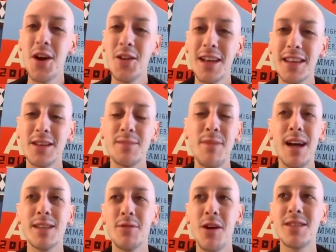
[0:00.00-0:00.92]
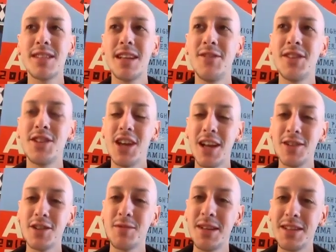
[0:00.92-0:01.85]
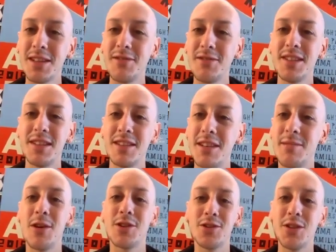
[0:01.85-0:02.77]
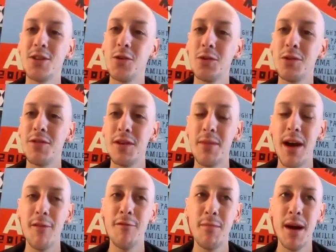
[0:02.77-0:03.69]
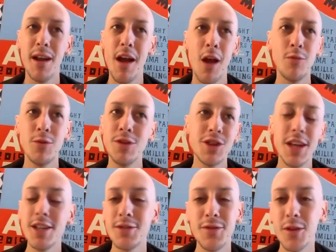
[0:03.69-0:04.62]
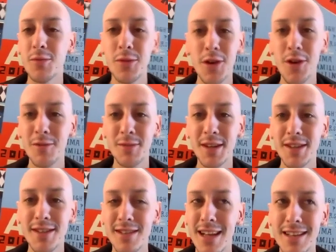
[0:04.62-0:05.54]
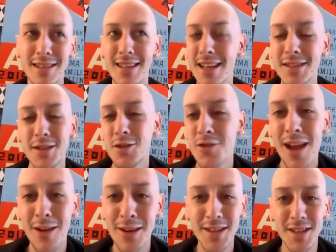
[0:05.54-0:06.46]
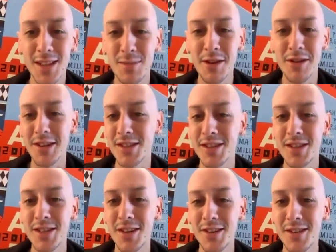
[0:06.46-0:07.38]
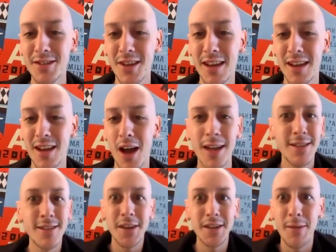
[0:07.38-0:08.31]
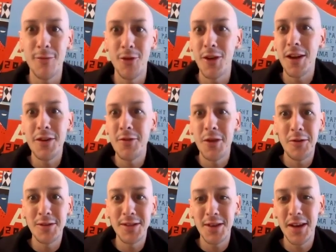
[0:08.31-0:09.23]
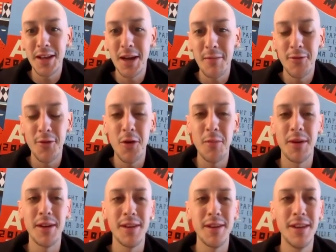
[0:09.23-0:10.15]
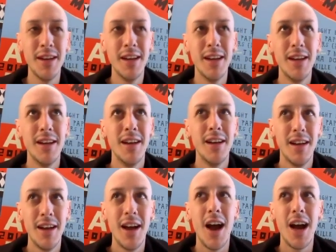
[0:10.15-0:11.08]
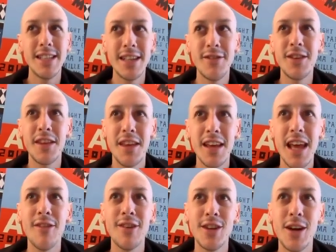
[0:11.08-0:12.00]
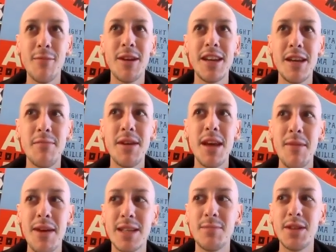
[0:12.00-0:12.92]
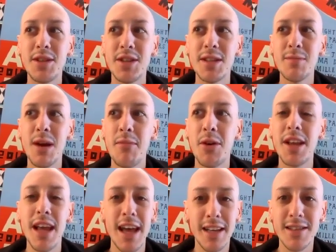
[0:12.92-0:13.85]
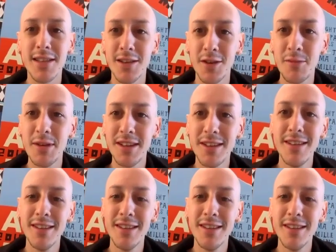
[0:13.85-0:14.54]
Like, there's parts where I was definitely challenged mentally, physically, emotionally, all of the above. But I wouldn't change it for the world, because that's the drag race experience, you know. And like, I signed up for it. I knew what I was signing up for. But I definitely think every time I hear BMX bitches, my body aches a little bit.